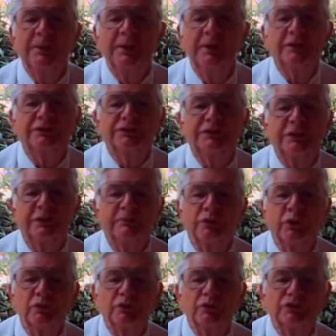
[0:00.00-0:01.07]
pierced
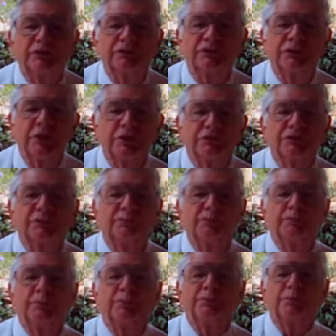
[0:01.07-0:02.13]
him, those that stuck the
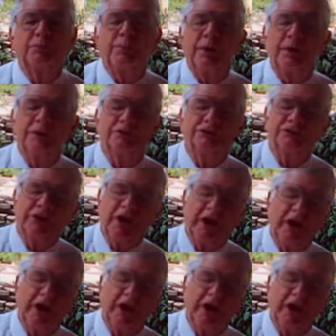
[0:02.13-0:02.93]
pierced